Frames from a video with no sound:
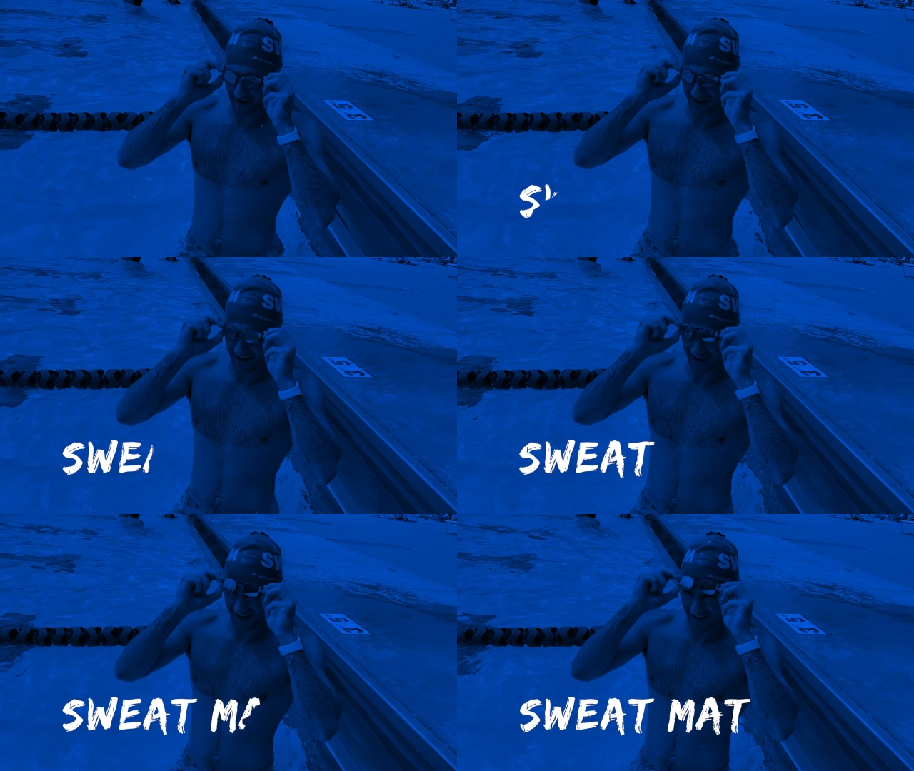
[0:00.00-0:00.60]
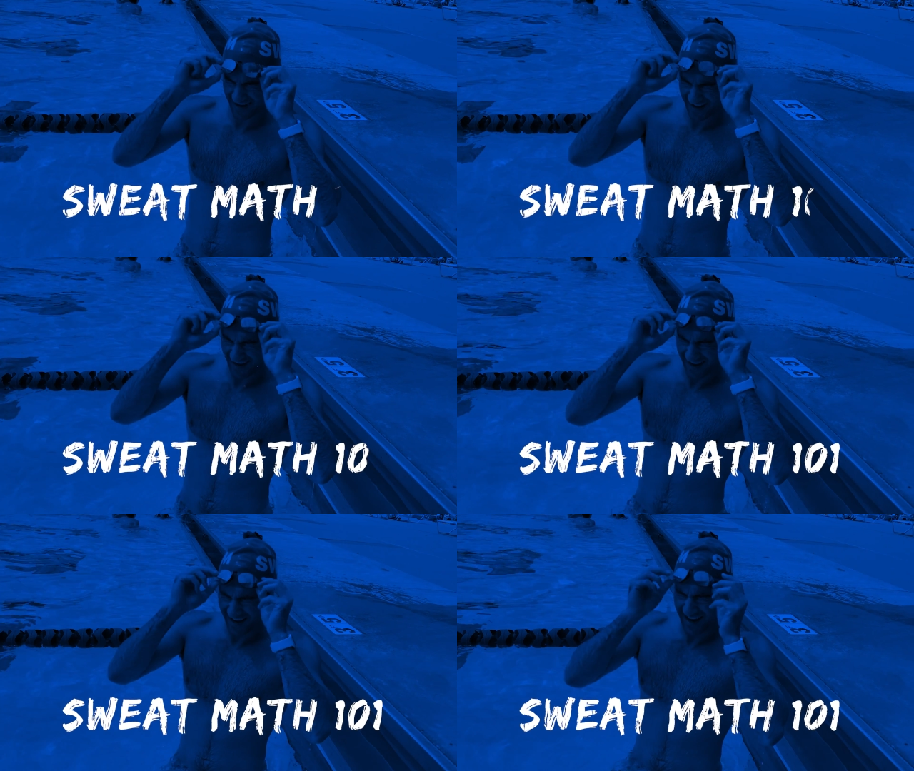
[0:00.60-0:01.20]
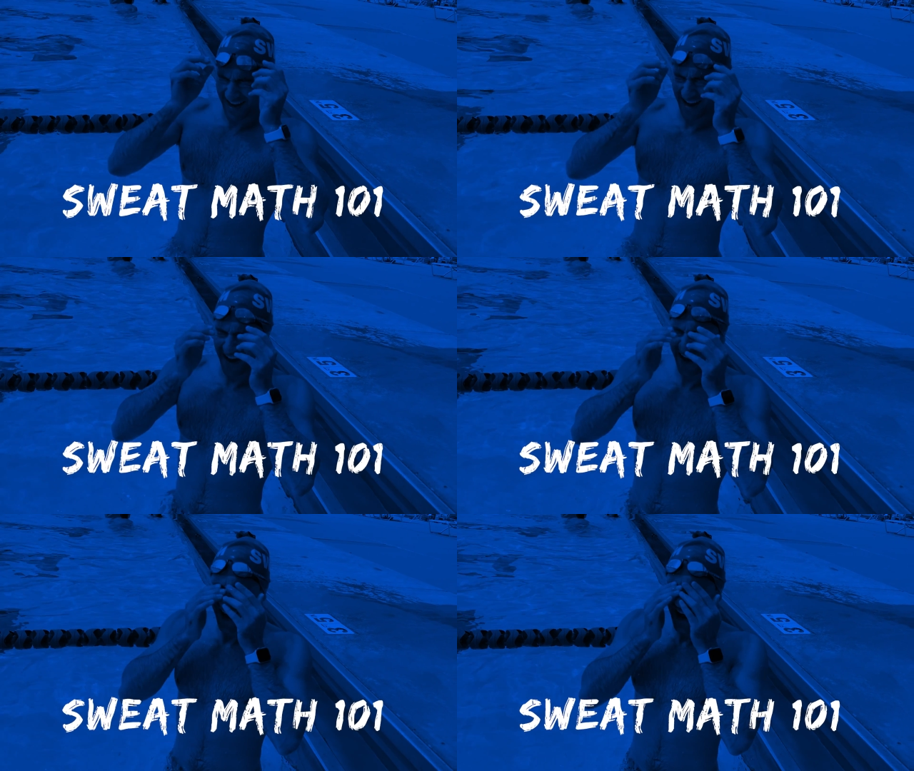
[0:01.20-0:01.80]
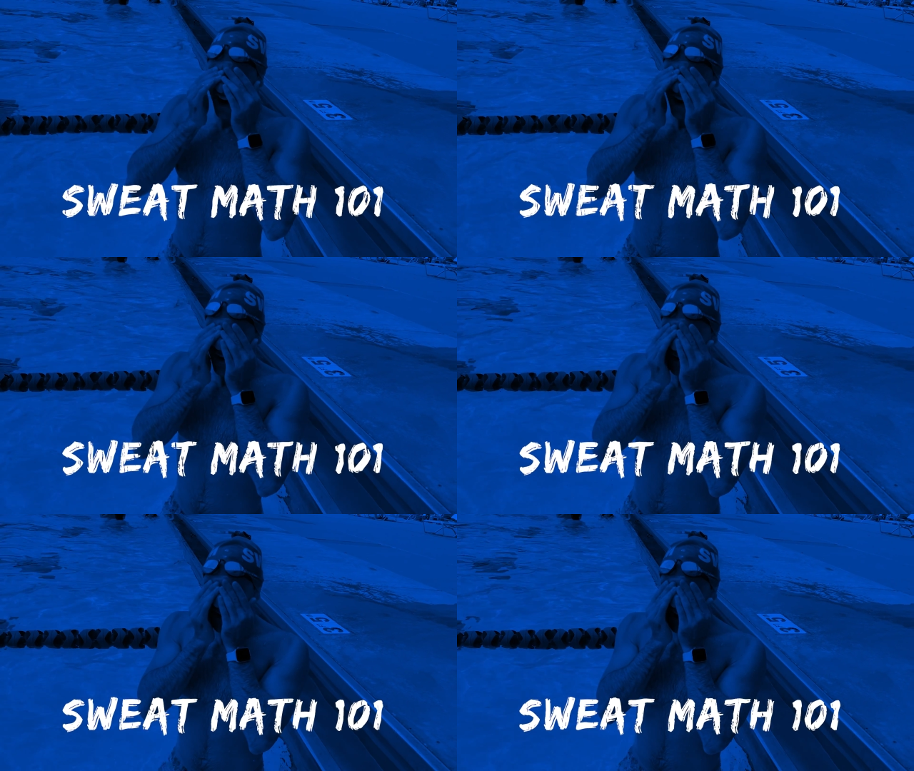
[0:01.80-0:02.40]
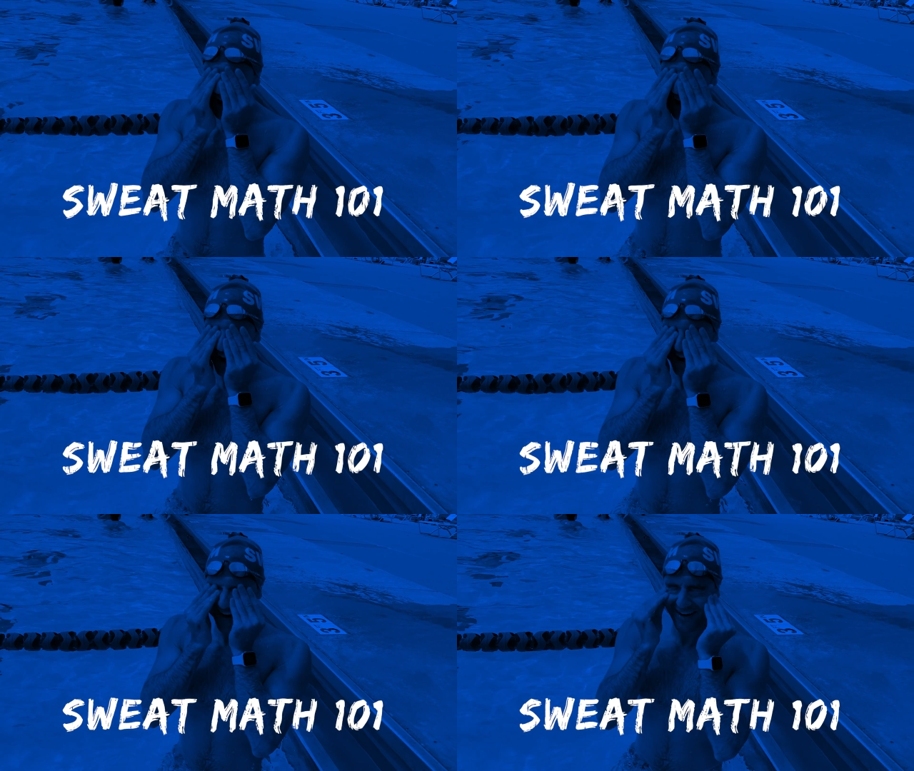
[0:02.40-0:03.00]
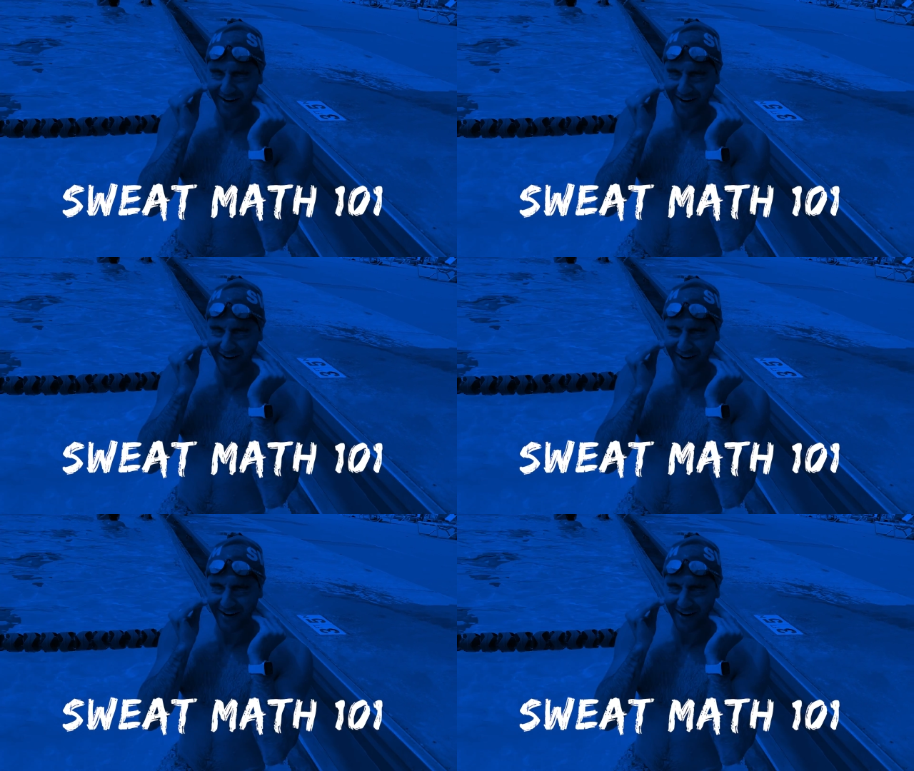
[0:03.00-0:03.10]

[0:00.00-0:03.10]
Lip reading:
No face is visible, so there are no lips to read.